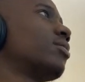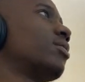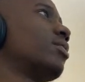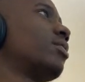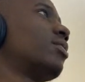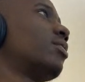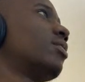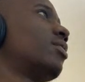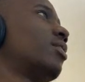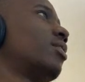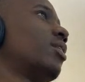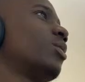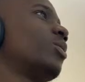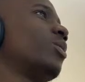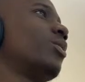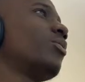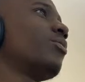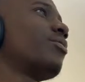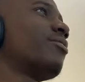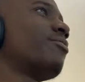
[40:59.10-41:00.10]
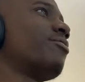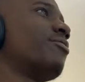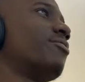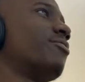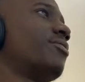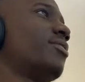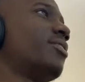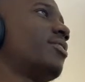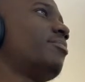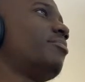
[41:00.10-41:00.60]
And actually on the
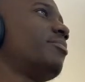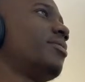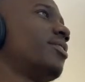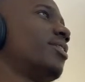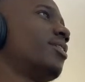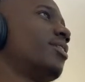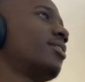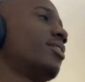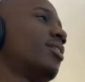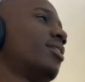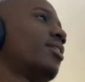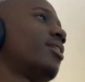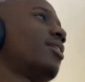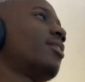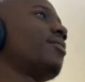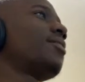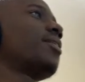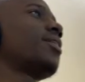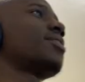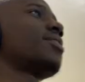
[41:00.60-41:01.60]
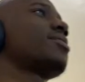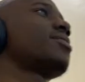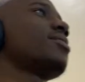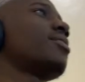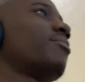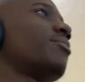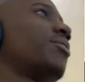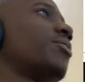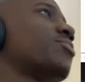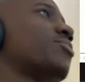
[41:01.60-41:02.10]
15-minute, you can see
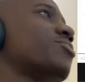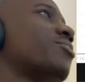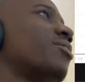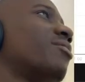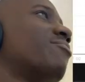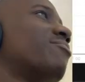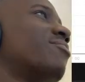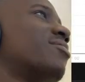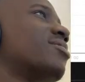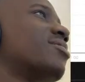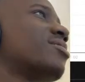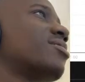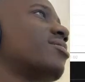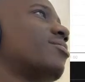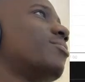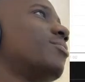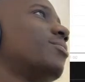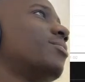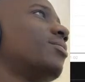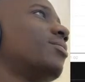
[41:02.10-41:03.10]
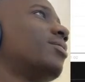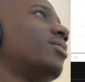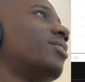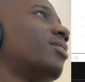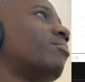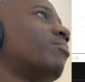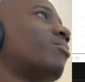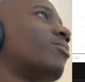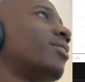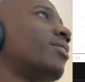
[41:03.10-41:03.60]
that we also have this good
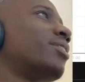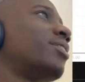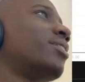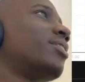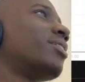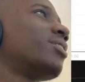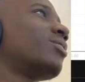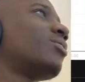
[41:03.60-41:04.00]
gap right here.